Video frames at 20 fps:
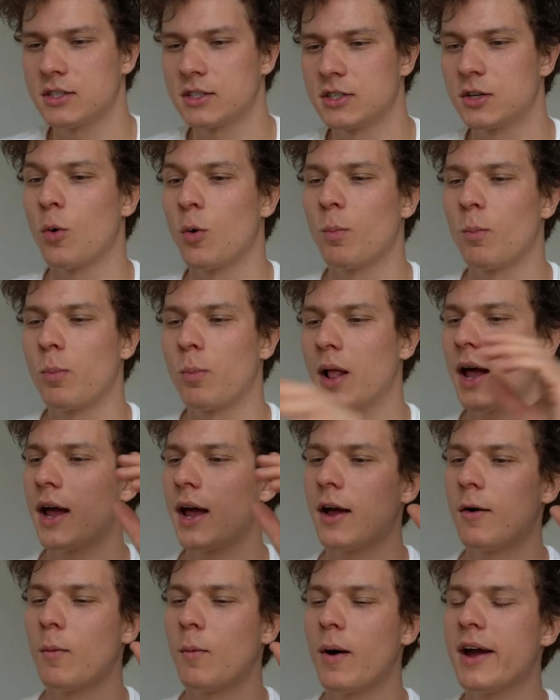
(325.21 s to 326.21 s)
So
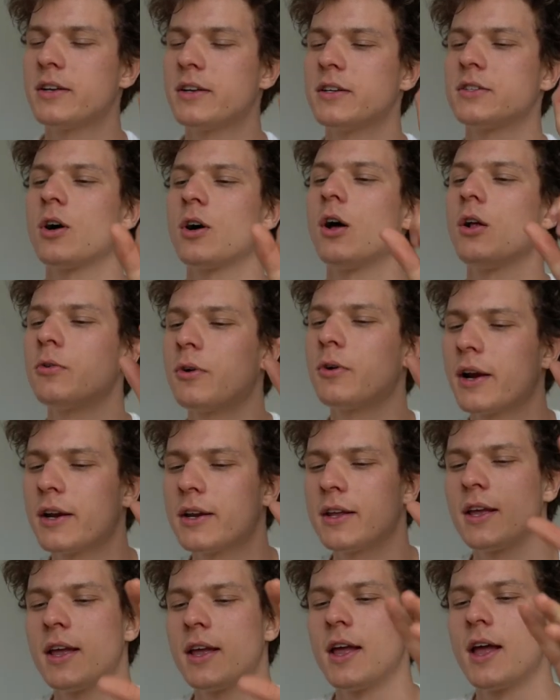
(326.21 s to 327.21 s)
white is
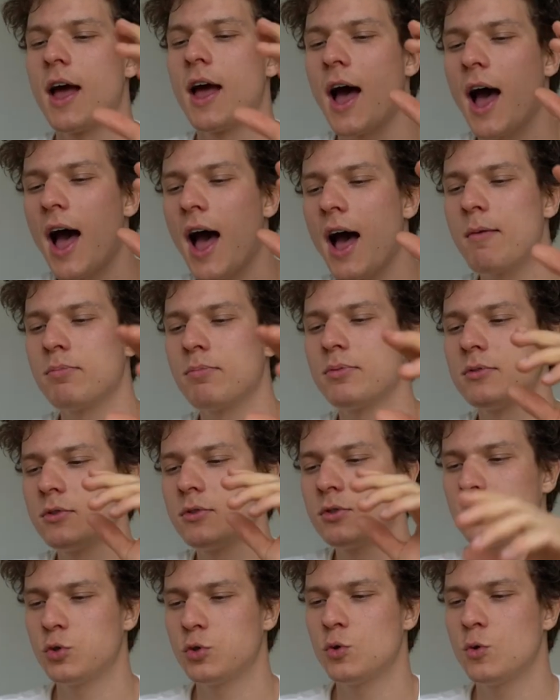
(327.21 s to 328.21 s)
already up
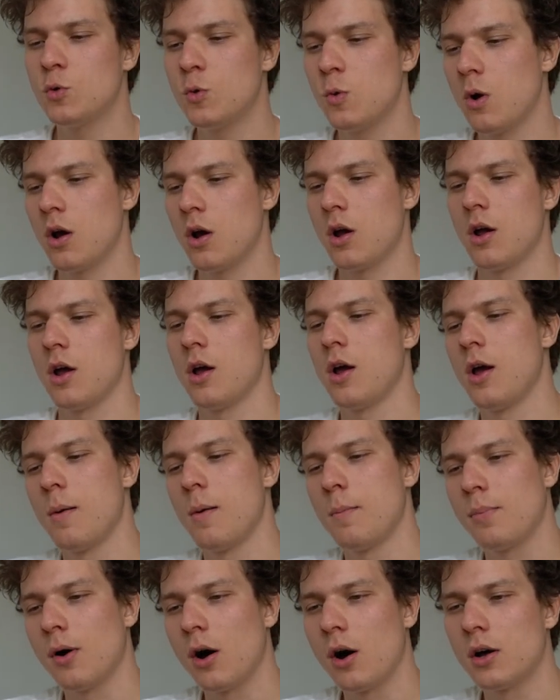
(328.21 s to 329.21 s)
2
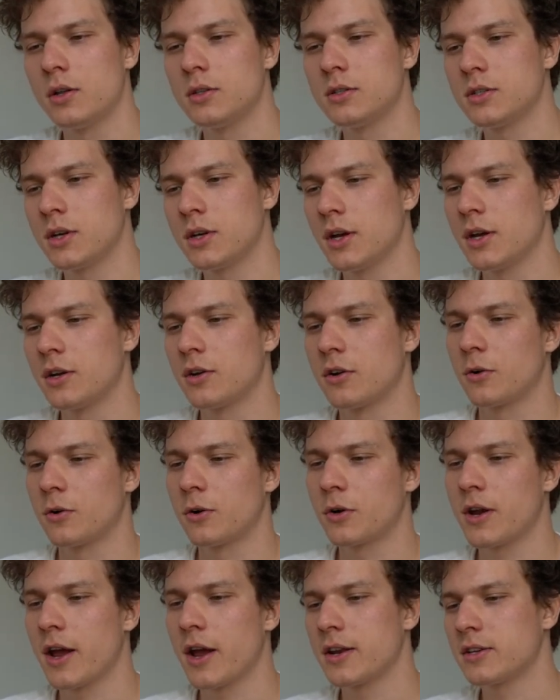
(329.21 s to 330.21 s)
pawns in a
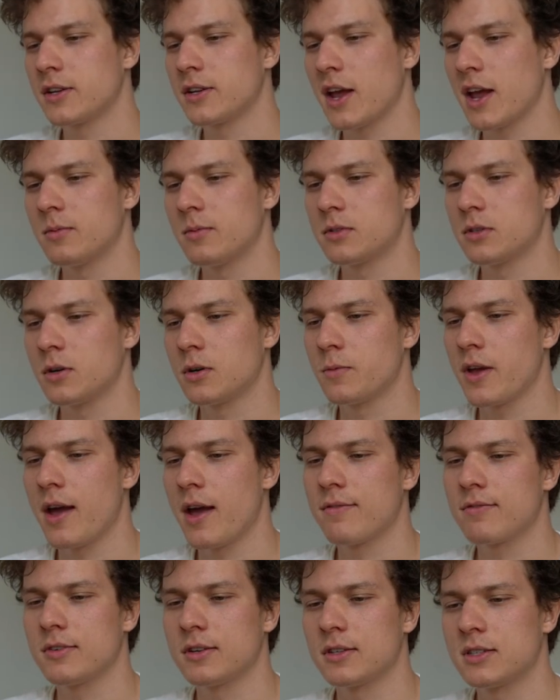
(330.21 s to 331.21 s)
rook hand game. So we
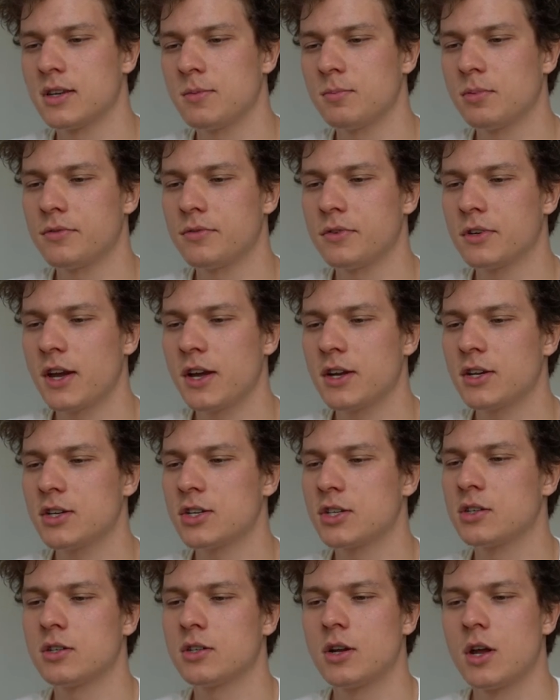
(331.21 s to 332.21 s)
have a
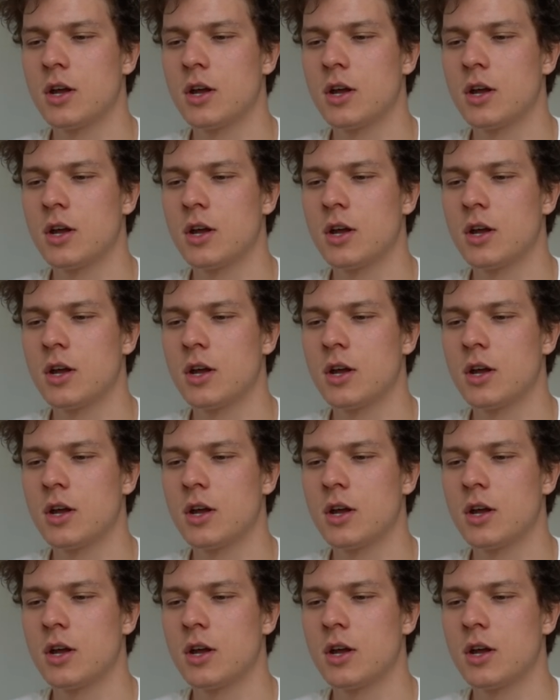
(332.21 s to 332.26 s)
simplification